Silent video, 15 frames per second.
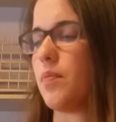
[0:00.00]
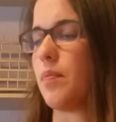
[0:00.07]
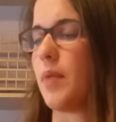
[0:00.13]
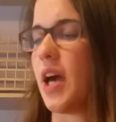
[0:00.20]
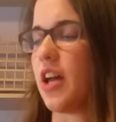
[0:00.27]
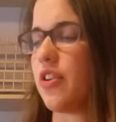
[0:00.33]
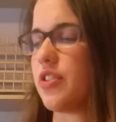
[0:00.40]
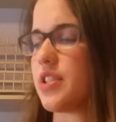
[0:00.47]

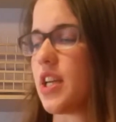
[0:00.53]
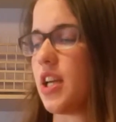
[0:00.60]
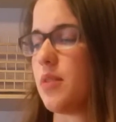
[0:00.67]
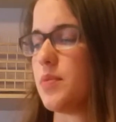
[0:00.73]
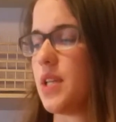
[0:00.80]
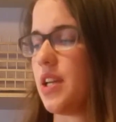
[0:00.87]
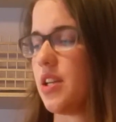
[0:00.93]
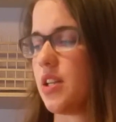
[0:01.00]
patterns I
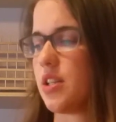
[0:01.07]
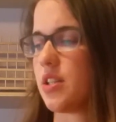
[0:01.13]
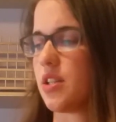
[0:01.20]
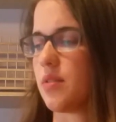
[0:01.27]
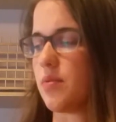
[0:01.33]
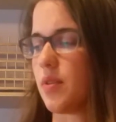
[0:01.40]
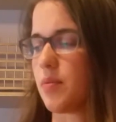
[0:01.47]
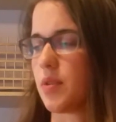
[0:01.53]
obtained
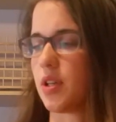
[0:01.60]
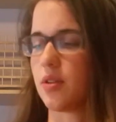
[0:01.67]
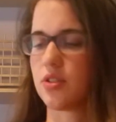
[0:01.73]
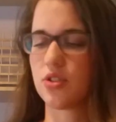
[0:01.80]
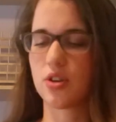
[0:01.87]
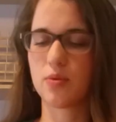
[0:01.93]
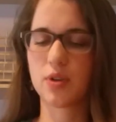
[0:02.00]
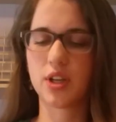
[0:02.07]
that I'm going to
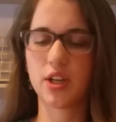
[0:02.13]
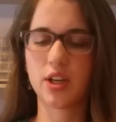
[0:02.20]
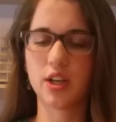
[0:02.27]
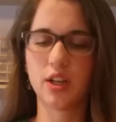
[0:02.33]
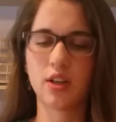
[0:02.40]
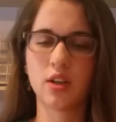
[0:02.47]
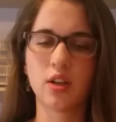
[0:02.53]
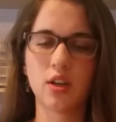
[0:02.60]
start working
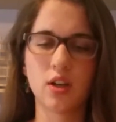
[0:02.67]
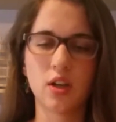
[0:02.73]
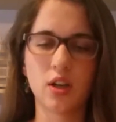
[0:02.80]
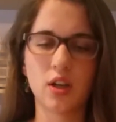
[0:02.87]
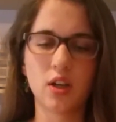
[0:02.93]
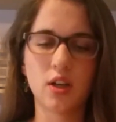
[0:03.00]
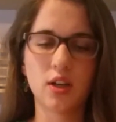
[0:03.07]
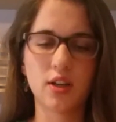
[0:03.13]
on.
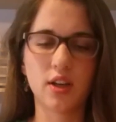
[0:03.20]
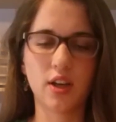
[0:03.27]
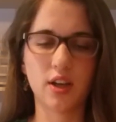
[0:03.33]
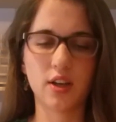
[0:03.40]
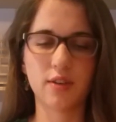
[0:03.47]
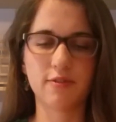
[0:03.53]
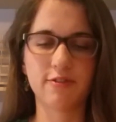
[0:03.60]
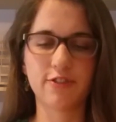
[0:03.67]

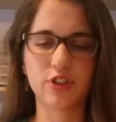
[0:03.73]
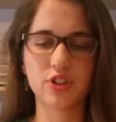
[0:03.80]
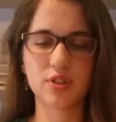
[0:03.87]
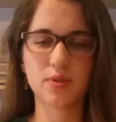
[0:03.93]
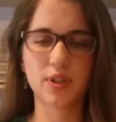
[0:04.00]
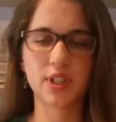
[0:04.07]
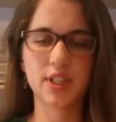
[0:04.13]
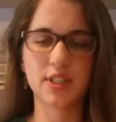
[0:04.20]
First
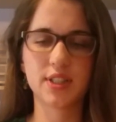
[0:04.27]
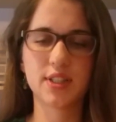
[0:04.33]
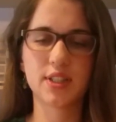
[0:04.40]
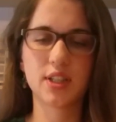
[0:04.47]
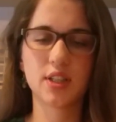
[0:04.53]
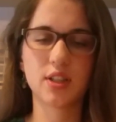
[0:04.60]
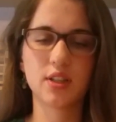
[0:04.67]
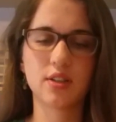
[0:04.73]
one is
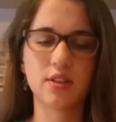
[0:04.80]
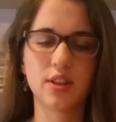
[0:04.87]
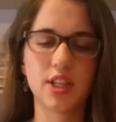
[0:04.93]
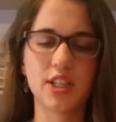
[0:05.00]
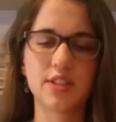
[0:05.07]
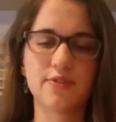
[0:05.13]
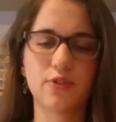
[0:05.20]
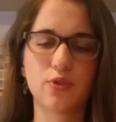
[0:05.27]

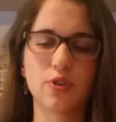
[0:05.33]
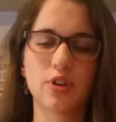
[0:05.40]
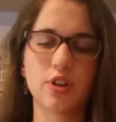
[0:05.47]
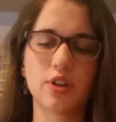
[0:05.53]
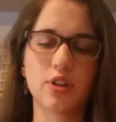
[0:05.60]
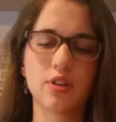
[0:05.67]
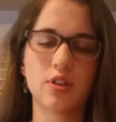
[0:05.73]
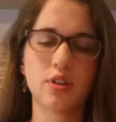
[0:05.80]
these
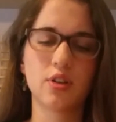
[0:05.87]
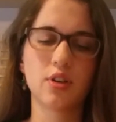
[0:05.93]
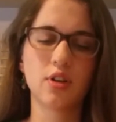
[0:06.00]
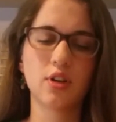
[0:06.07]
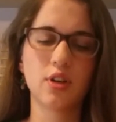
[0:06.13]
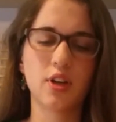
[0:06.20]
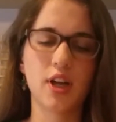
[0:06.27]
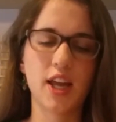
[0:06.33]
4
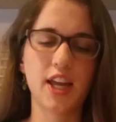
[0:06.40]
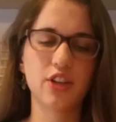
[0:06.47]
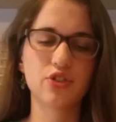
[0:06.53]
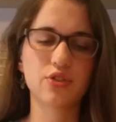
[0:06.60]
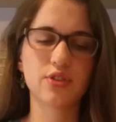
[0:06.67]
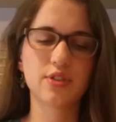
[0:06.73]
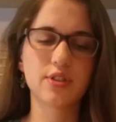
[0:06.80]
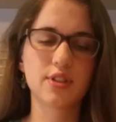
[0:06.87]

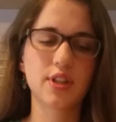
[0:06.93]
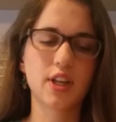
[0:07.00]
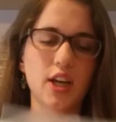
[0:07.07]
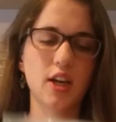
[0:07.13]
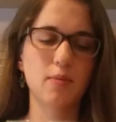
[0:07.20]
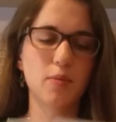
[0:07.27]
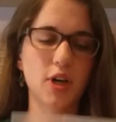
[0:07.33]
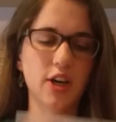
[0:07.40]
angels that
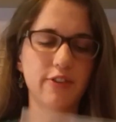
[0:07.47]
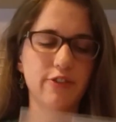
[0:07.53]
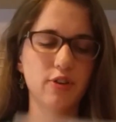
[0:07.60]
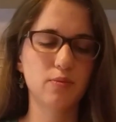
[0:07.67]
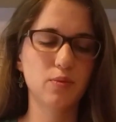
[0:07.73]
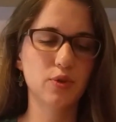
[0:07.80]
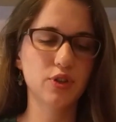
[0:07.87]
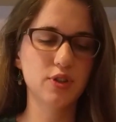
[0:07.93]
I bought
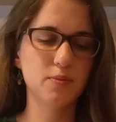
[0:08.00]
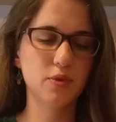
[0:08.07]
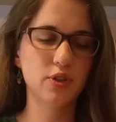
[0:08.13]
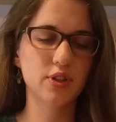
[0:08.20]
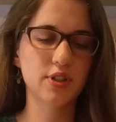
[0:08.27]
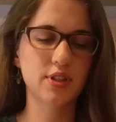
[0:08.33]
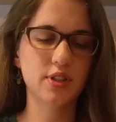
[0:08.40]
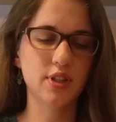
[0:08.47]
from Brooks
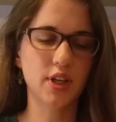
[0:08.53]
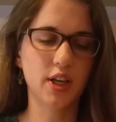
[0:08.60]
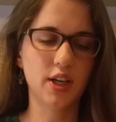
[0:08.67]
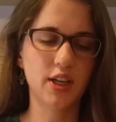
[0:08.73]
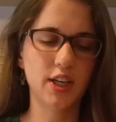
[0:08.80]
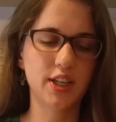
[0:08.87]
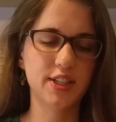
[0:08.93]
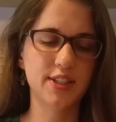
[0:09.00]
Books
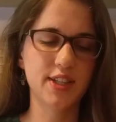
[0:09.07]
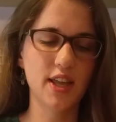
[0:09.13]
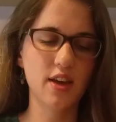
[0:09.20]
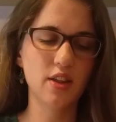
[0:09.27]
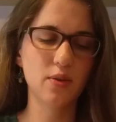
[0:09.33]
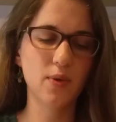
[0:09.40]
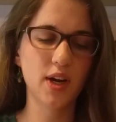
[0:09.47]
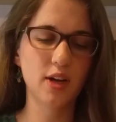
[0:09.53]
in a
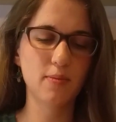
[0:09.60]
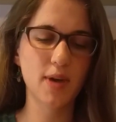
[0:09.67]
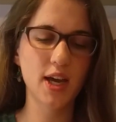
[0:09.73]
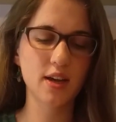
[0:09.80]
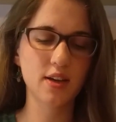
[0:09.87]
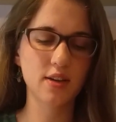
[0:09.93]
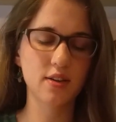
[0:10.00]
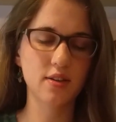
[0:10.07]
sale a while back.